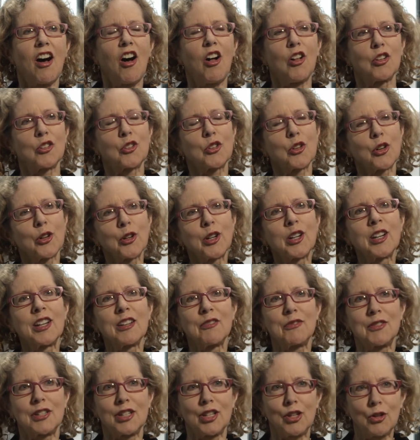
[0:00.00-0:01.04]

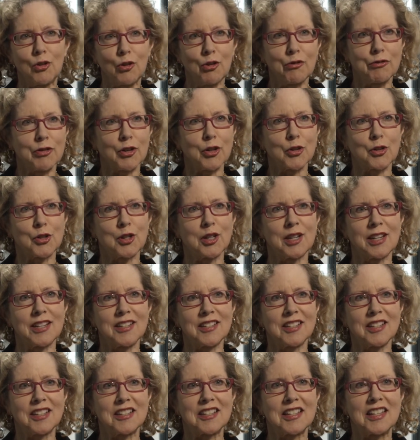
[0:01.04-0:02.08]
alternative to
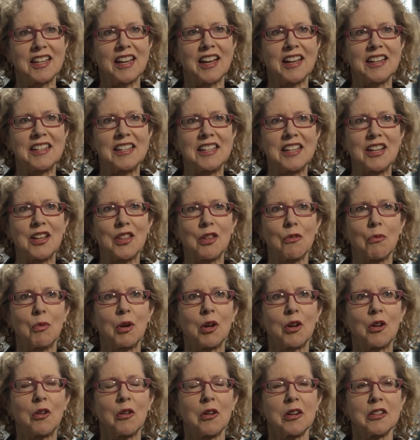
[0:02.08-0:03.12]
universities. It's the idea that
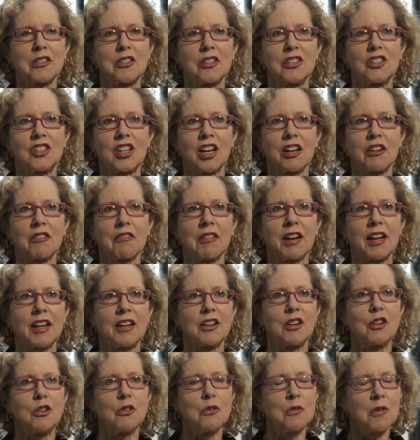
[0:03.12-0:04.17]
we're going to
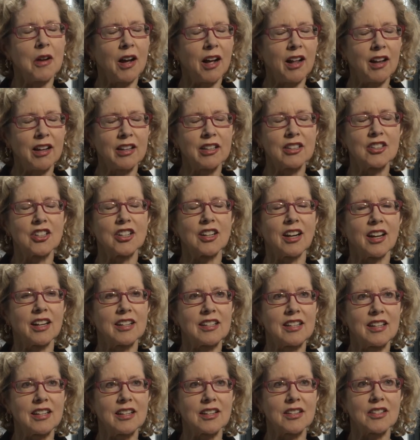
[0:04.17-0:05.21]
generate new knowledge and
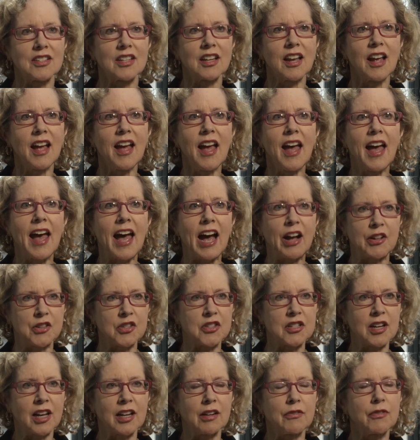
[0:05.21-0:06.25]
ideas
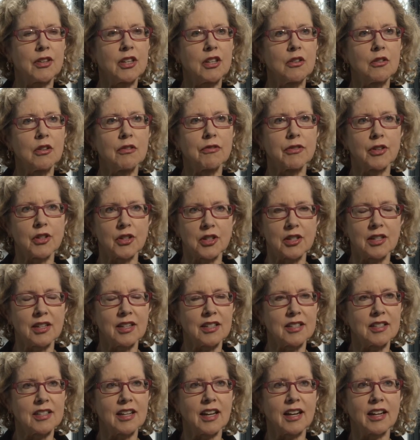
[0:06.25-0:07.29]
outside of a
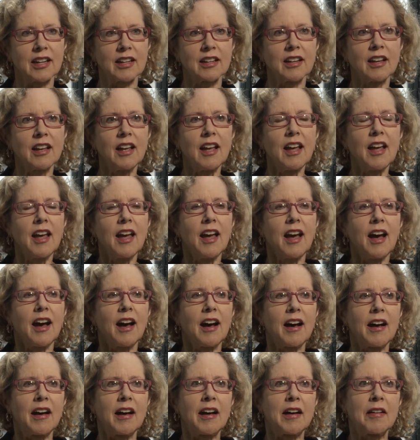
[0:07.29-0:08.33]
university setting.
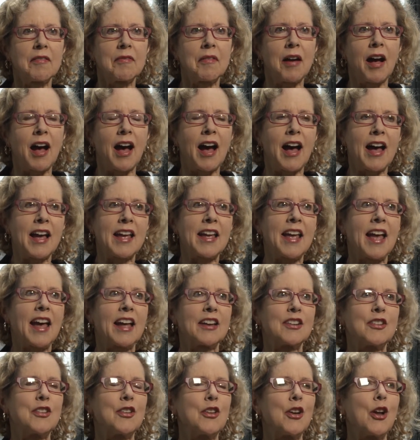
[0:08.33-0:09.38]
Uh, I
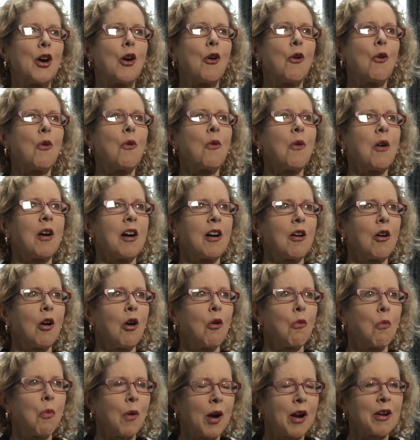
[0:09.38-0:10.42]
had no
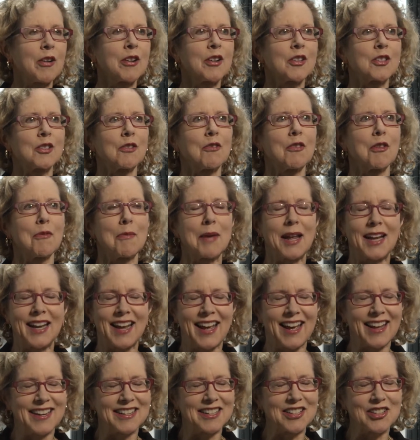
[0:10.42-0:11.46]
awareness of the
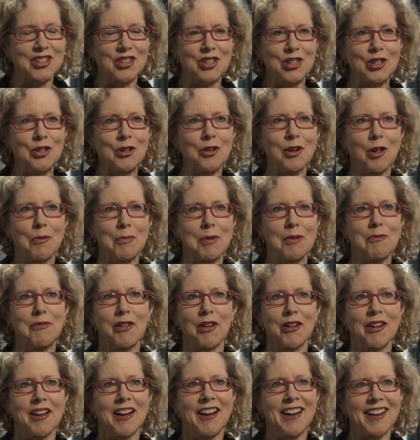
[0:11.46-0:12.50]
Manhattan Institute, I'll be
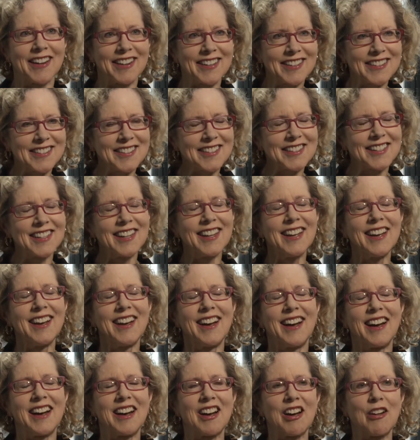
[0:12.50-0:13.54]
very honest,
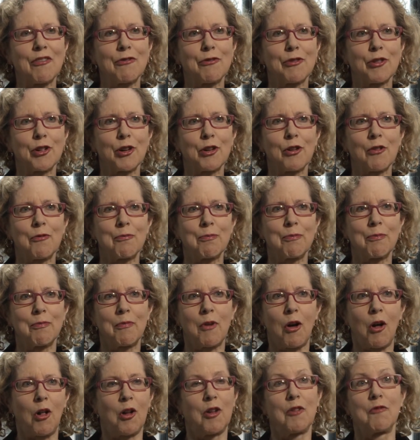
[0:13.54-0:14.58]
uh, for
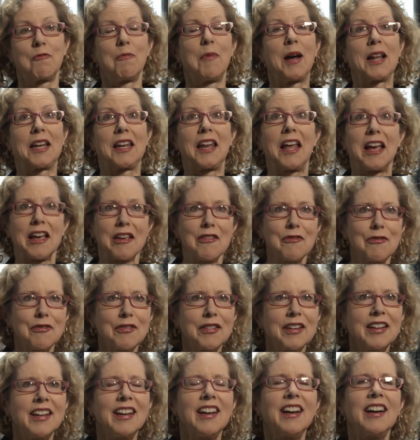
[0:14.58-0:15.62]
all of my
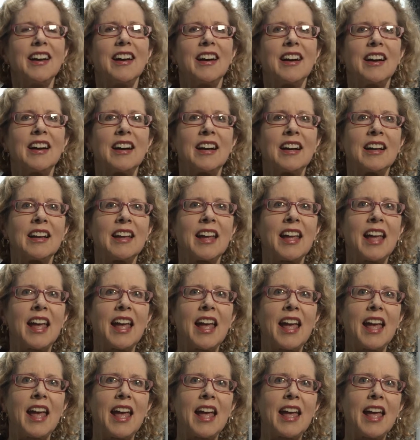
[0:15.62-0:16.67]
life, uh,
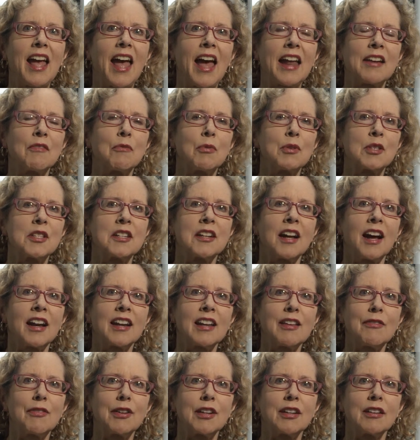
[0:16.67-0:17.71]
and was
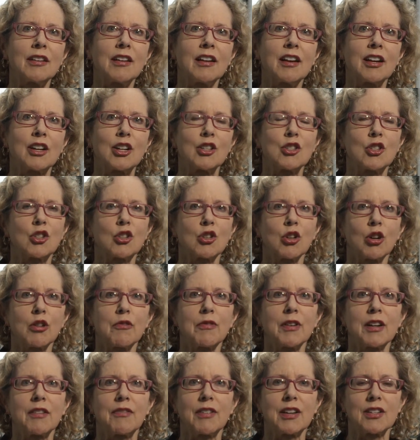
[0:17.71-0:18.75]
not even a
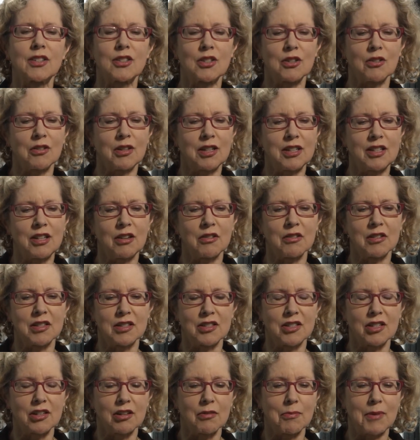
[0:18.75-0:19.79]
conservative. I certainly don't
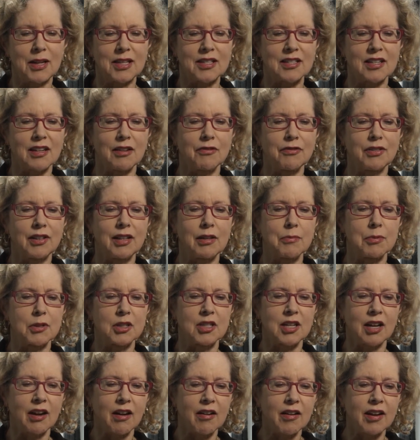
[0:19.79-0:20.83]
consider myself a
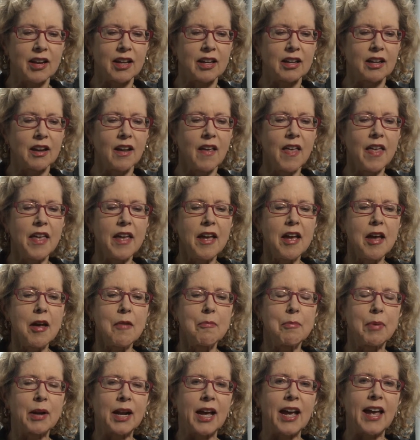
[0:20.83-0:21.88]
libertarian,
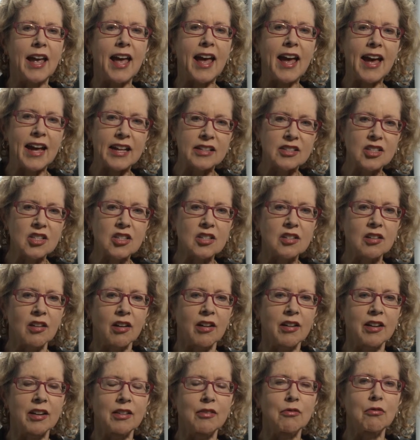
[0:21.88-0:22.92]
but I had
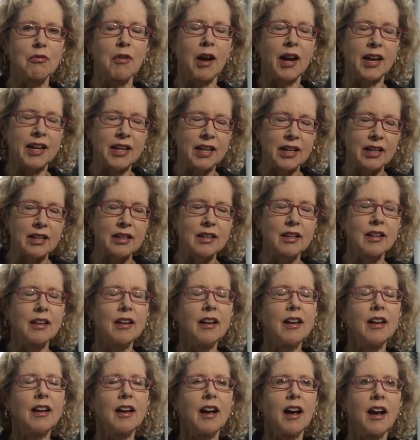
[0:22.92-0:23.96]
started writing
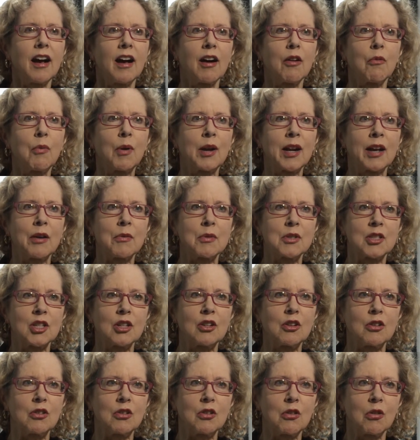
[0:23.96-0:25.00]
uh, when I was
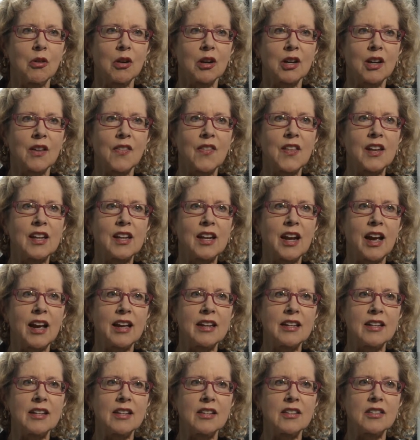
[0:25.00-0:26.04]
in New York in the
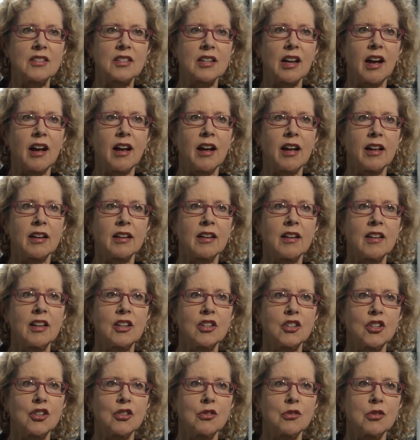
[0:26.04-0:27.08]
90s on
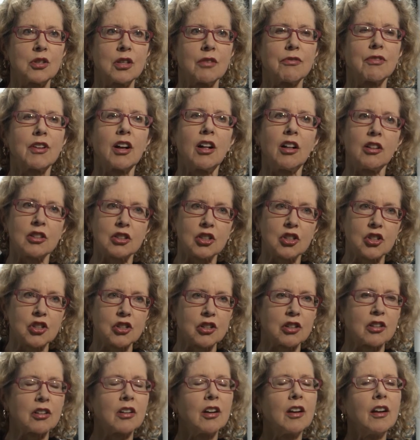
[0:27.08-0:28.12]
issues of
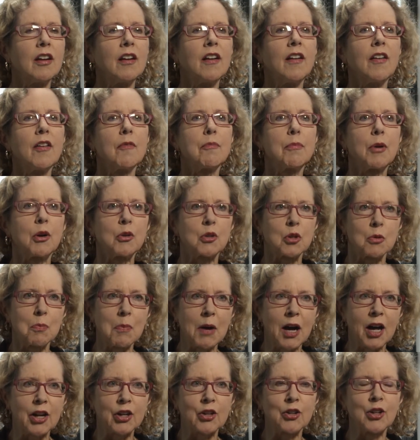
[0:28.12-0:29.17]
culture,
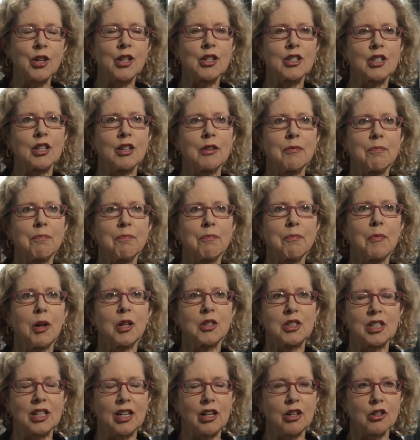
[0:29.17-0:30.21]
postmodernism,
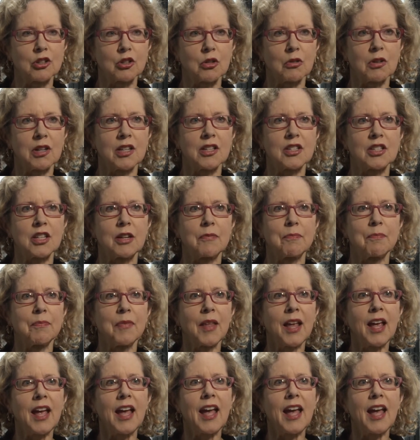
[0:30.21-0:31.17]
multiculturalism,